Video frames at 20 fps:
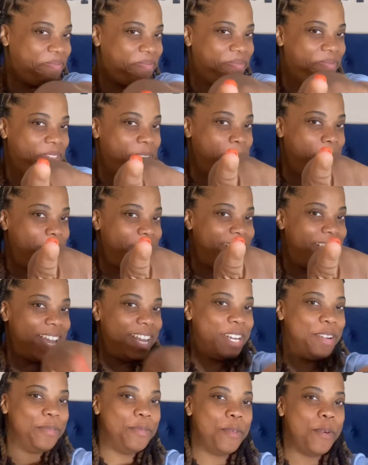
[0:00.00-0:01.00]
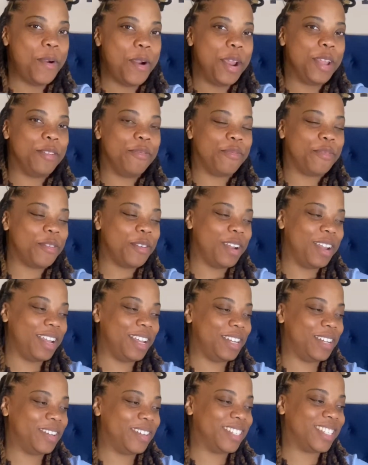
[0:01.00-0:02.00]
don't say I didn't warn you,
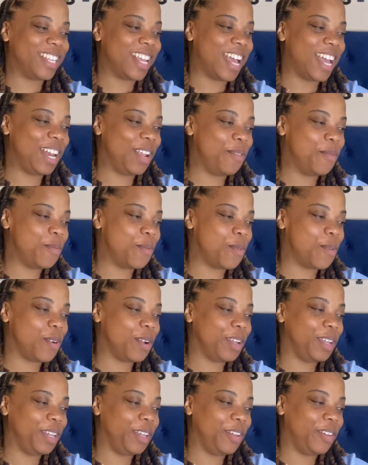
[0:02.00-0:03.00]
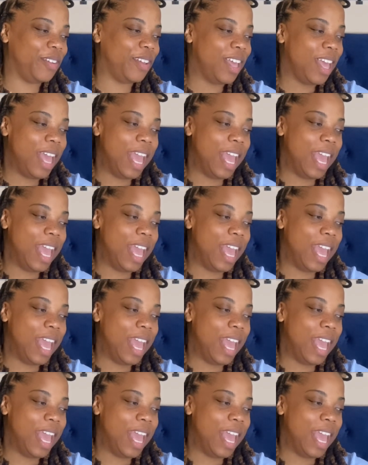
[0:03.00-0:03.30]
friend. Don't say I didn't warn you.